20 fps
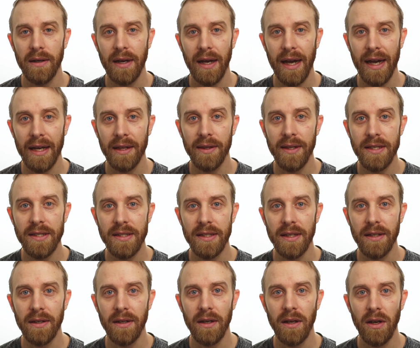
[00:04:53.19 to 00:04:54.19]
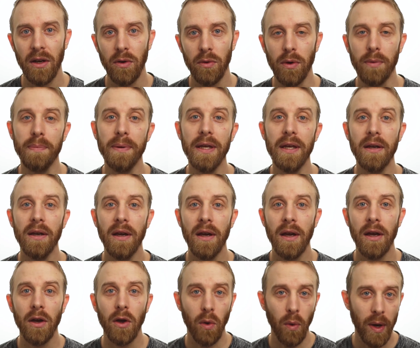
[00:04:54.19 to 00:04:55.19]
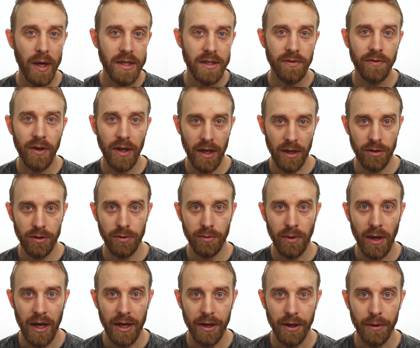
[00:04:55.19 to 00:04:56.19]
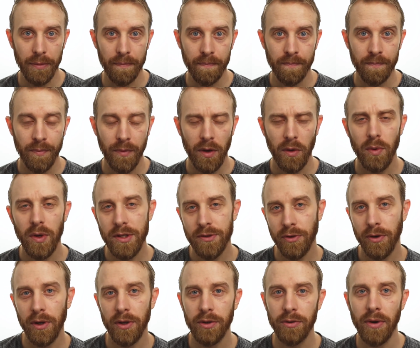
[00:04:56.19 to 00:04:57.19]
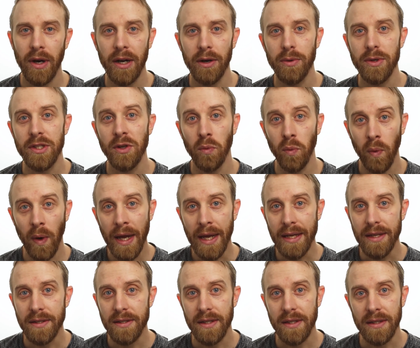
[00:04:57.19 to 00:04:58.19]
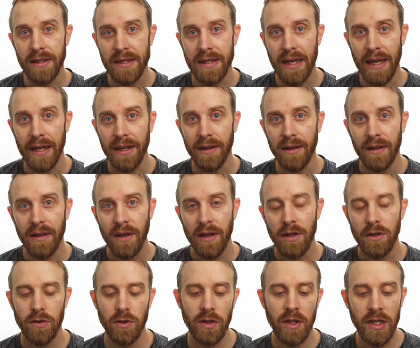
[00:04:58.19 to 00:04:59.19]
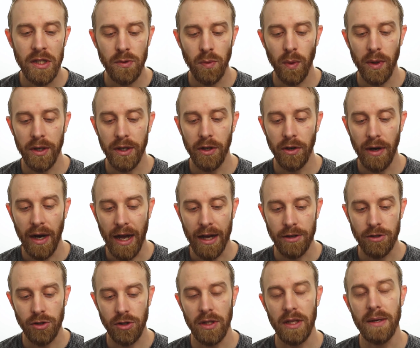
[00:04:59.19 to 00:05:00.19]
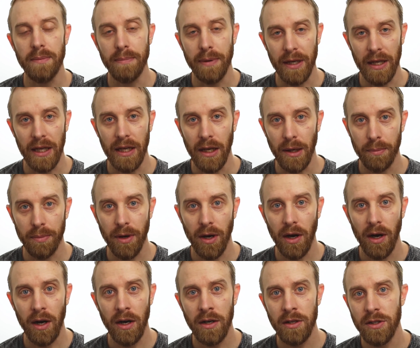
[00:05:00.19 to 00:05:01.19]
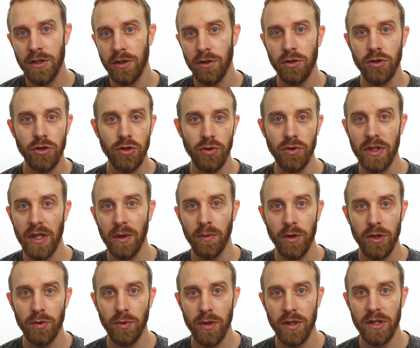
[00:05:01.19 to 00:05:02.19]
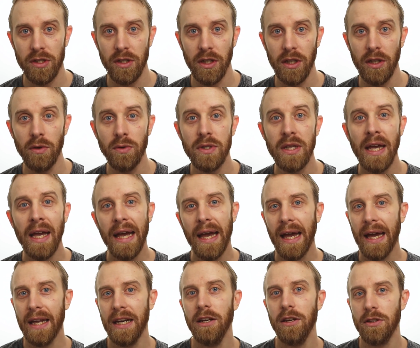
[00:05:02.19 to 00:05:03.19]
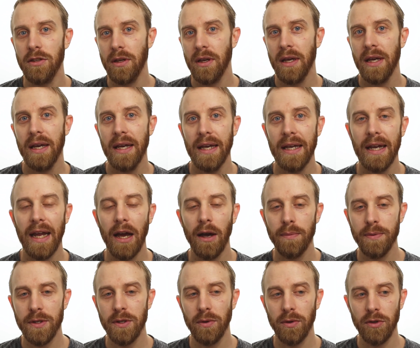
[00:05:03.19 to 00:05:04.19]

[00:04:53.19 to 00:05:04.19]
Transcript: had listed would be Quest for El Dorado. Quest for El Dorado is a race instead. So this one, you're actually picking up cards, you're choosing which ones to use, and it helps you